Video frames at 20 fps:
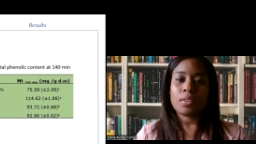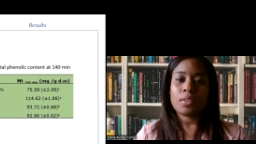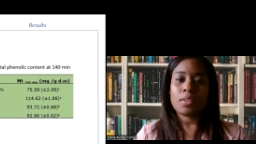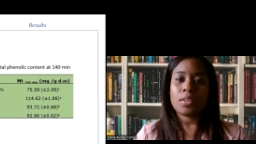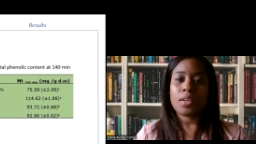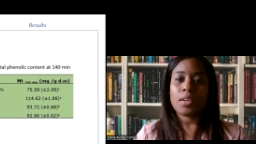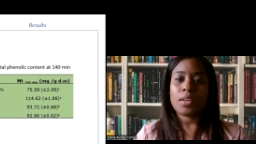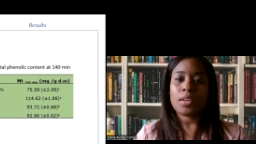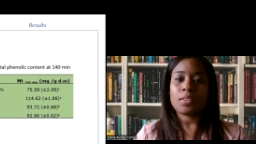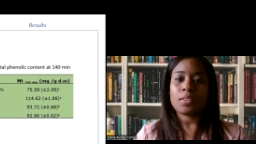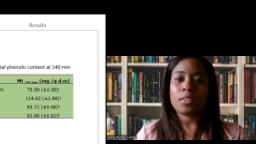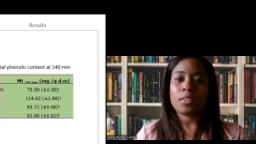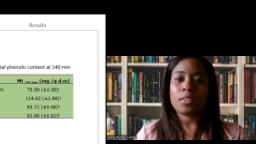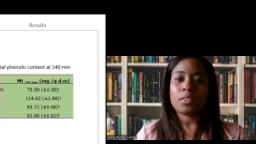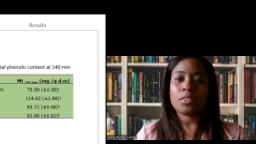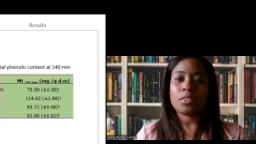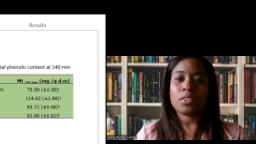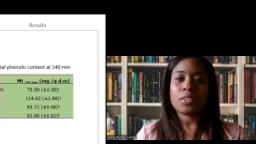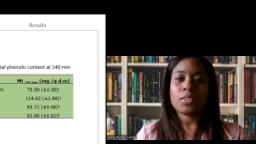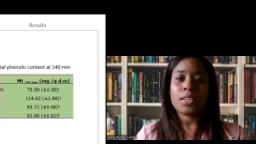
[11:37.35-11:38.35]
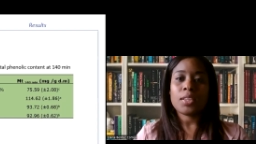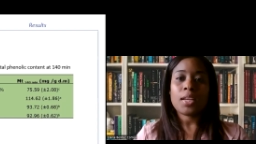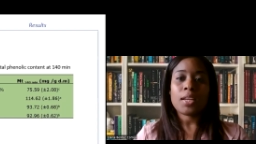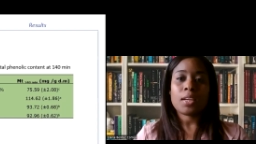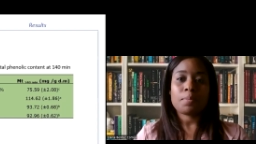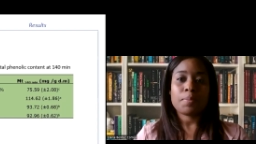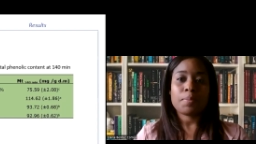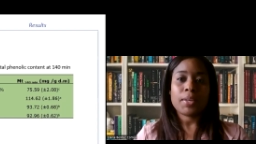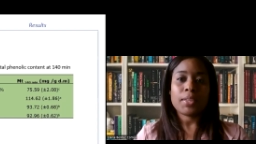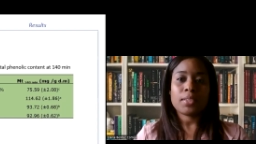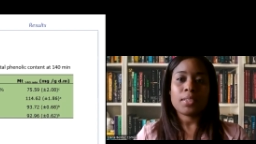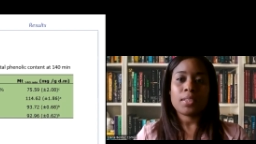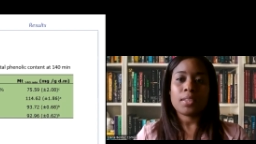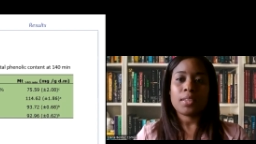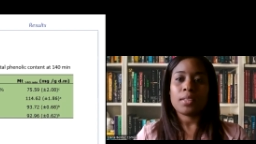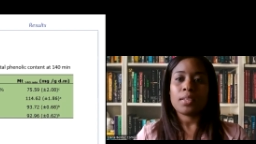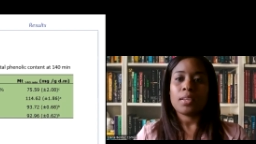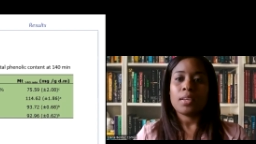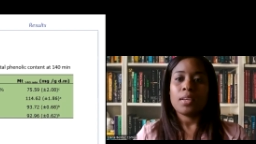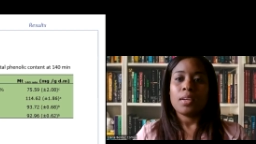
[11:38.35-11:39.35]
the antioxidant
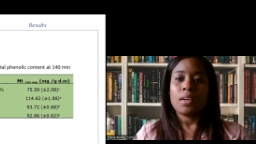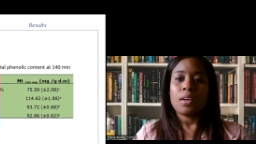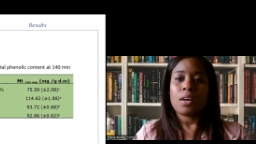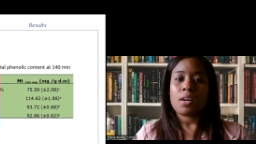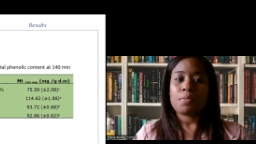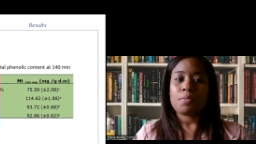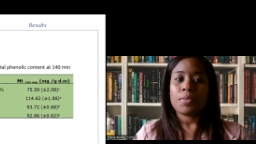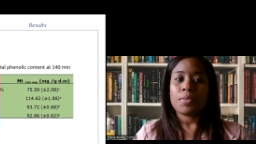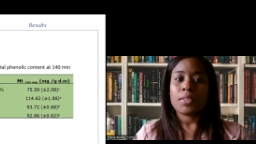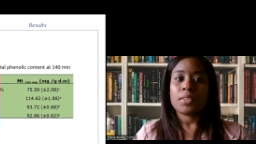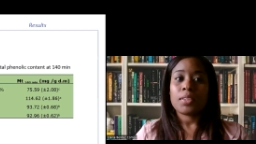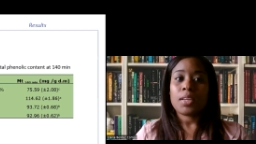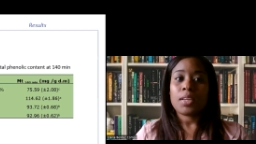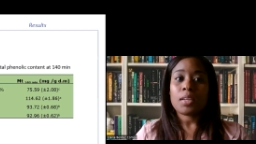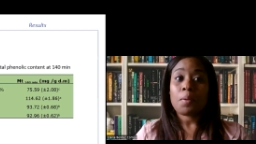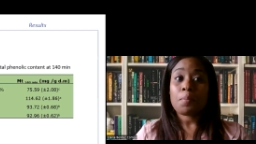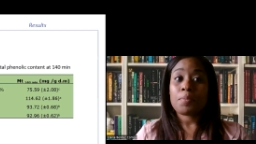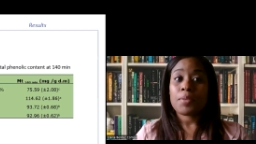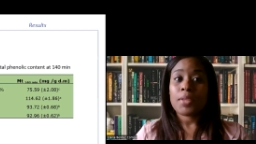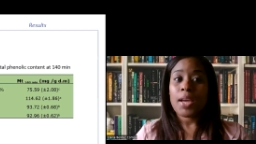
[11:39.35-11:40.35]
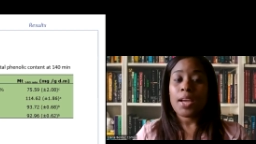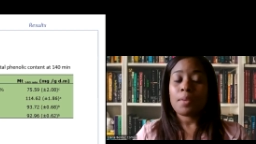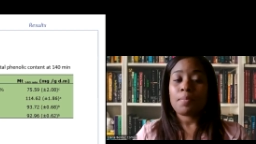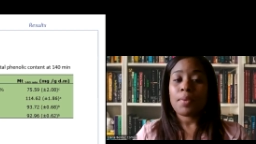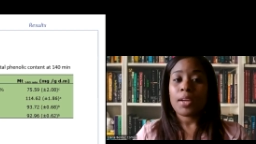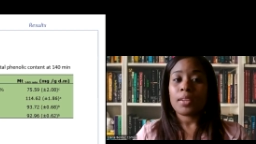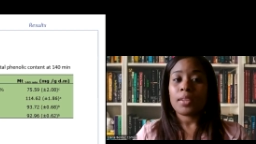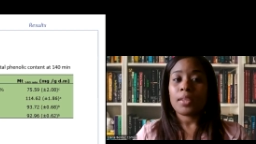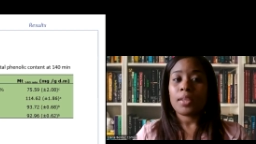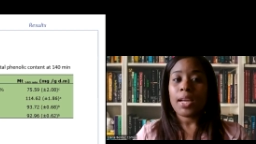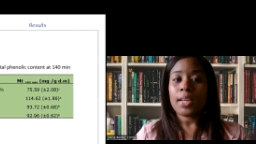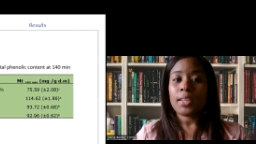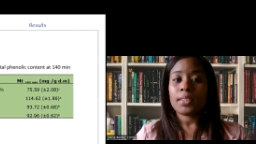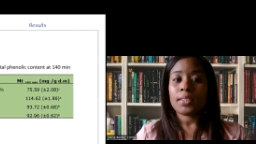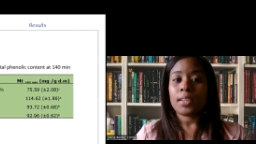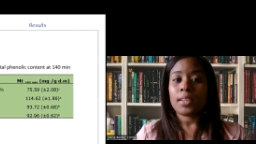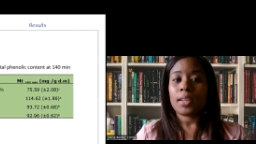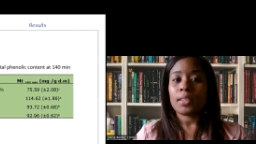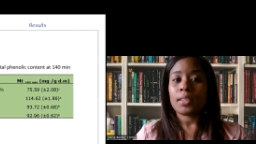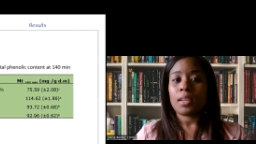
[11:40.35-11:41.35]
capacity of extract obtained by
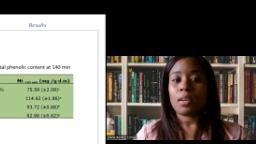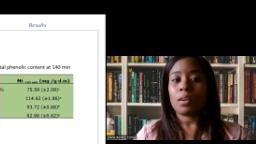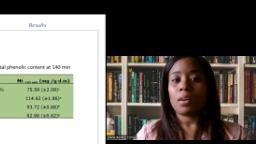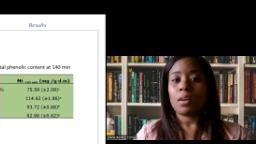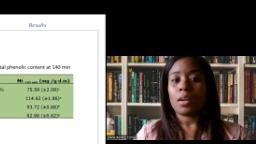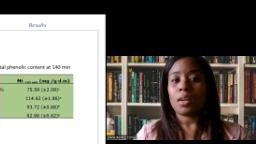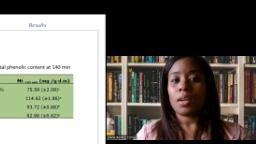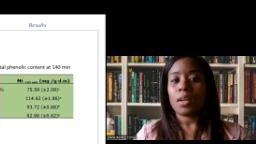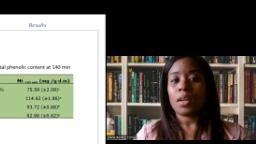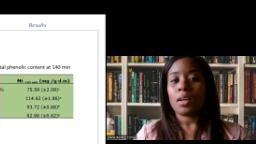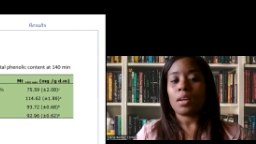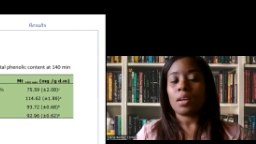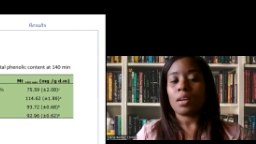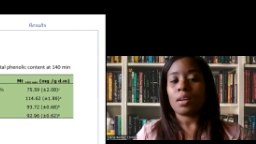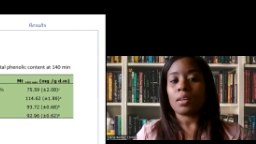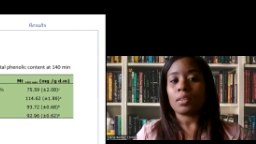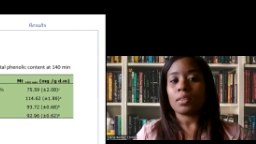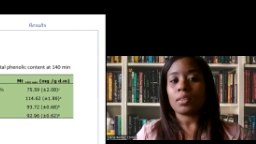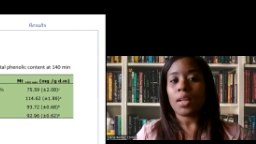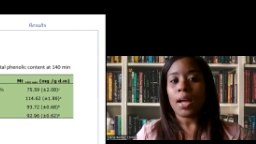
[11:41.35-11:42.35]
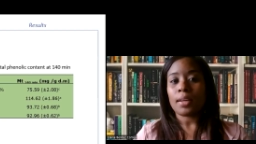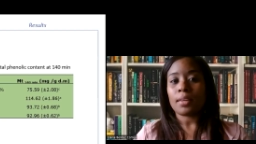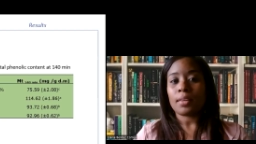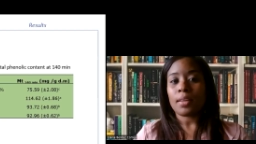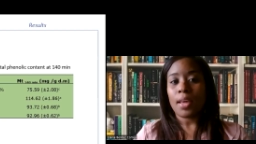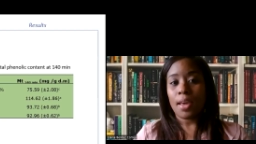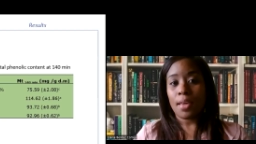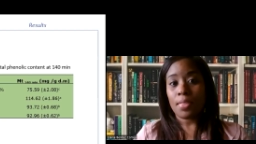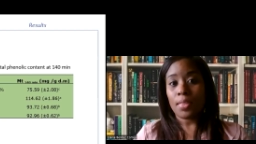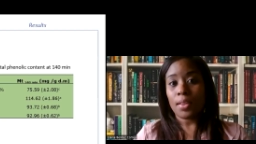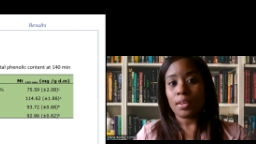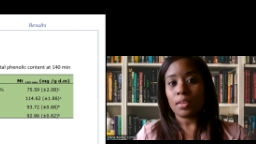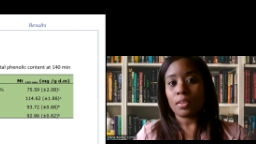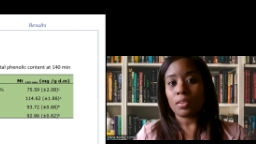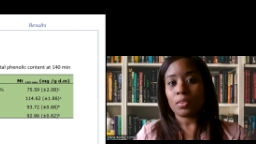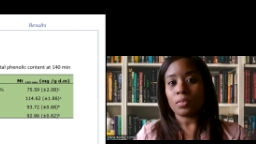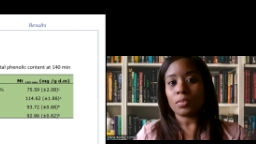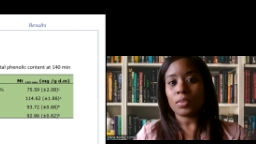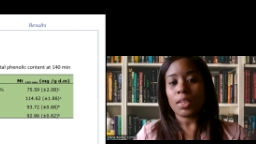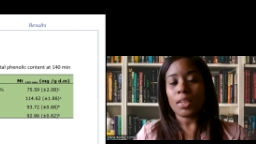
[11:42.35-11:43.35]
glyceline um, and ethaline
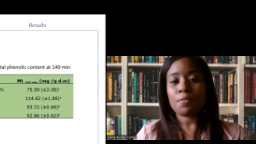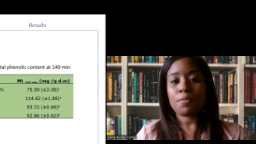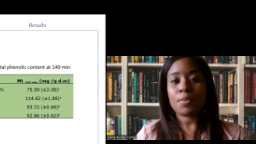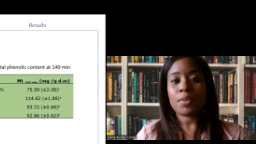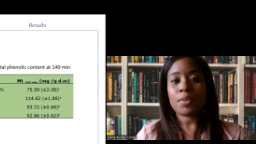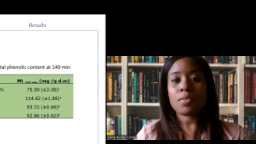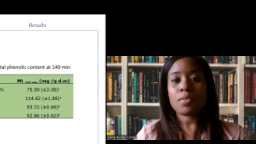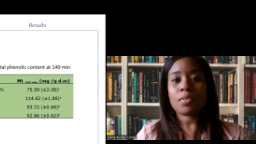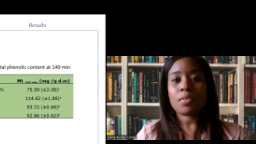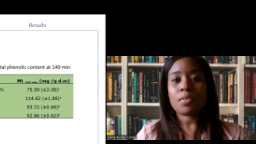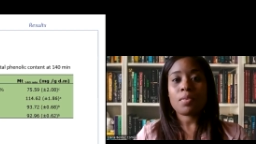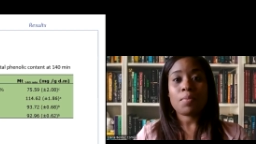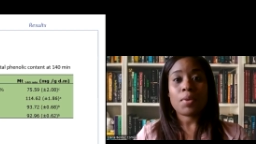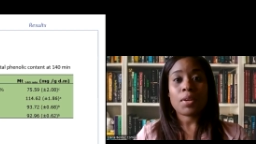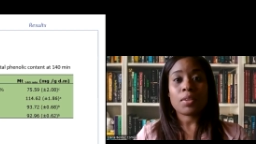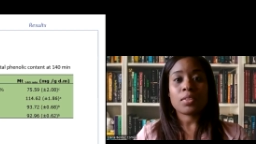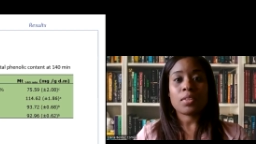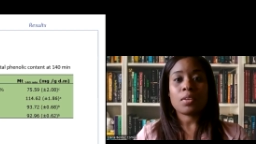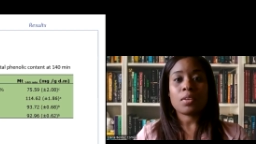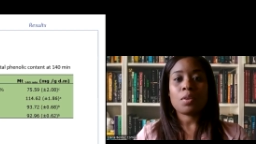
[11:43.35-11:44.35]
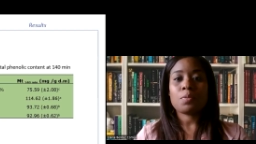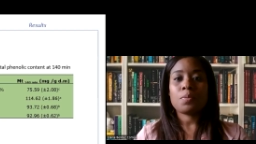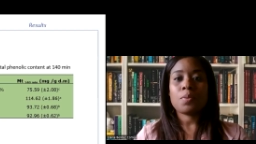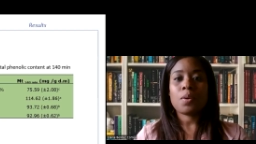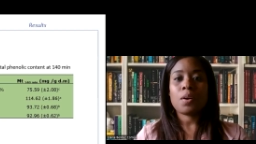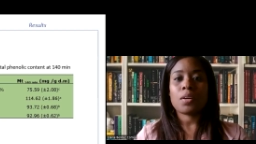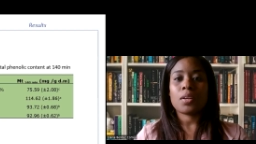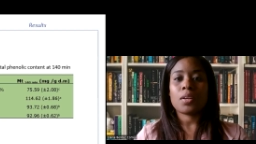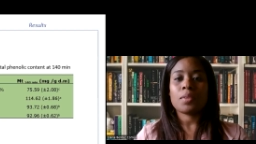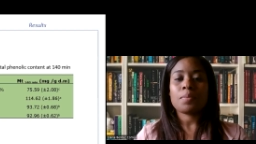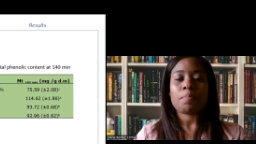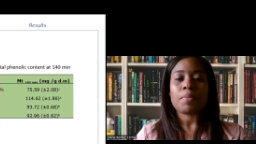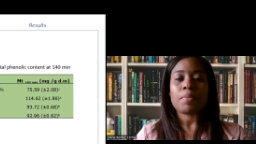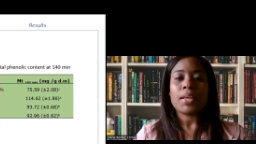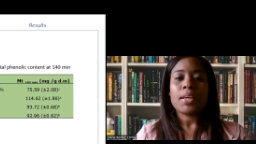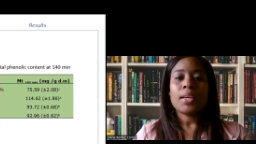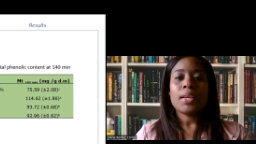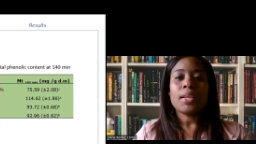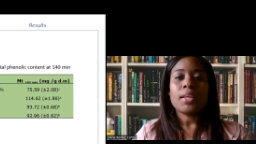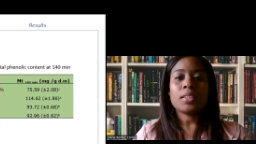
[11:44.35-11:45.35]
containing 50% of water
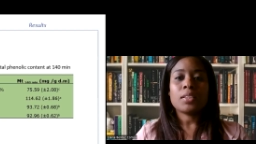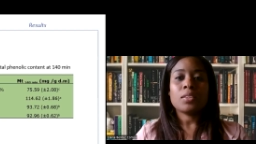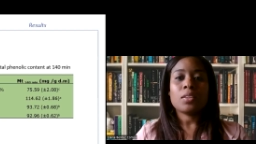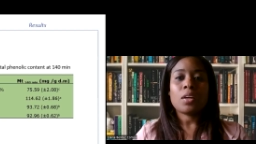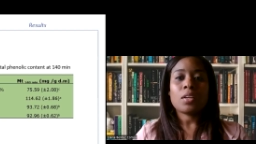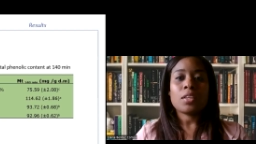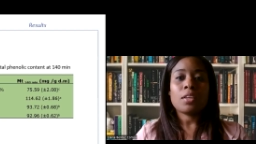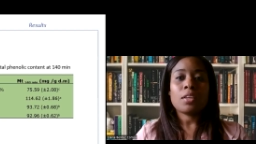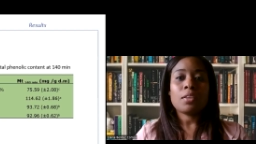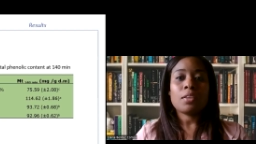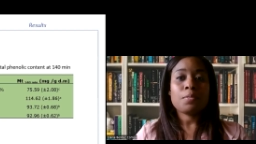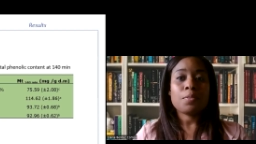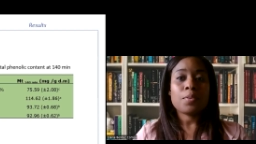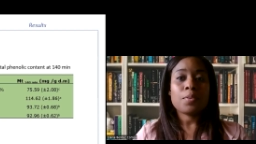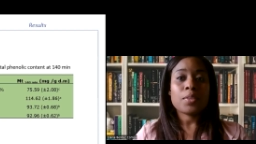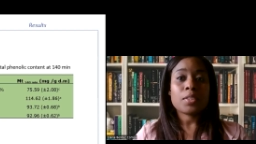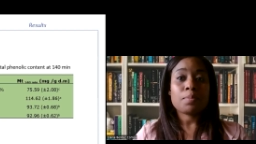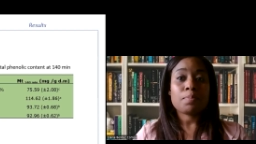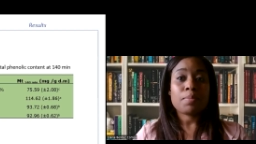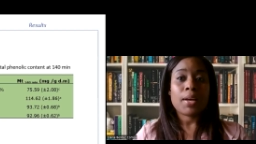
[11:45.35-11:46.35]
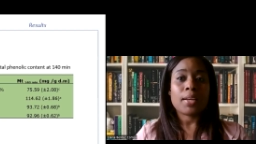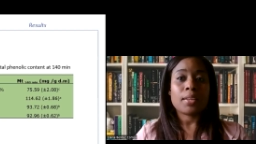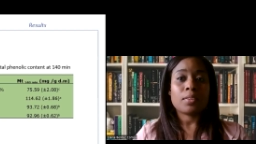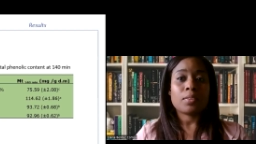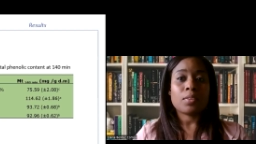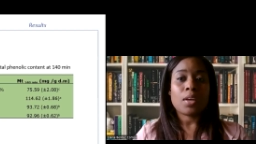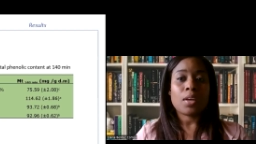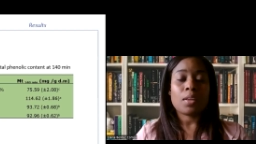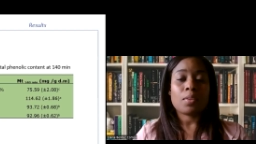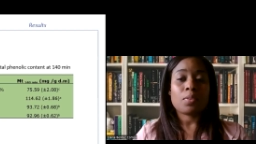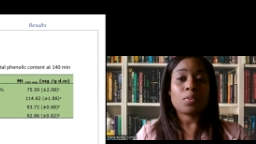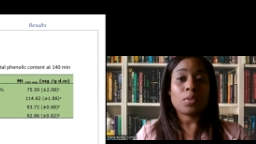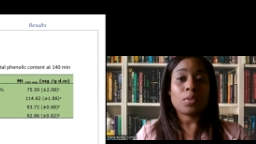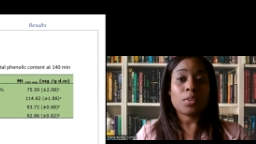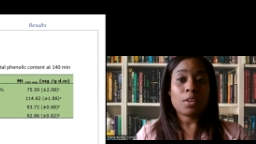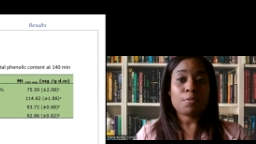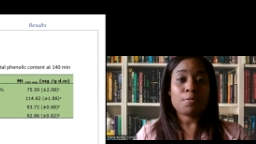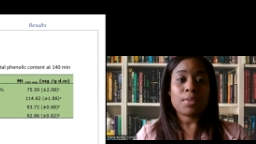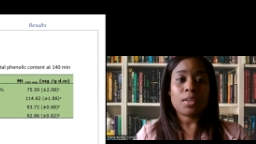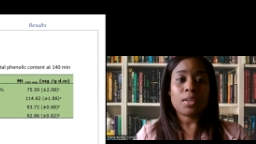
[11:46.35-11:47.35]
is not influenced by uh,
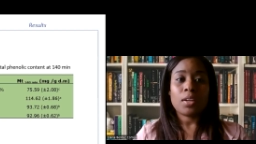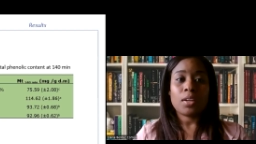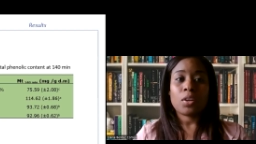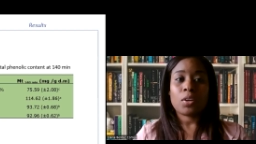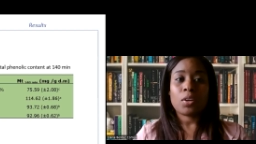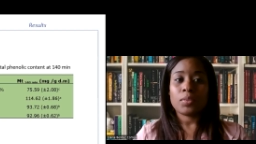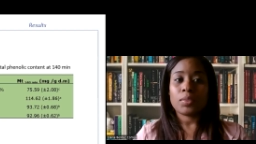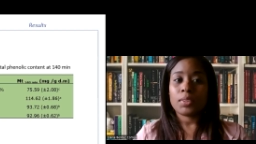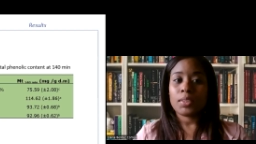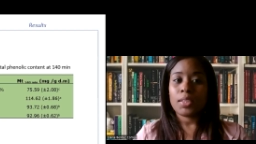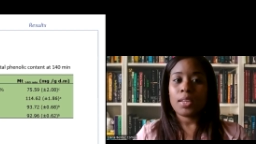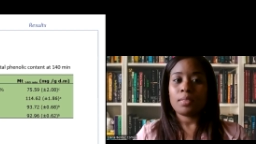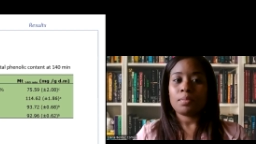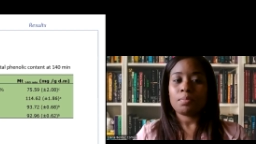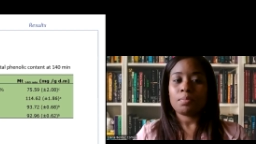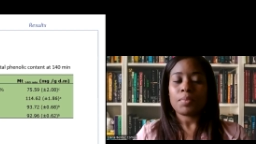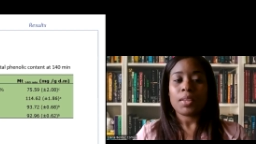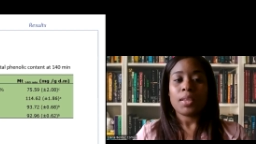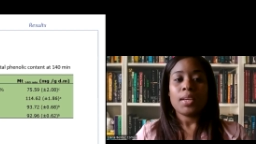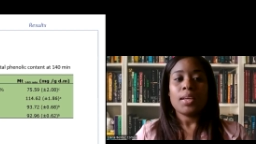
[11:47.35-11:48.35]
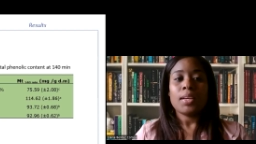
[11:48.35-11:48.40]
total phenolic content,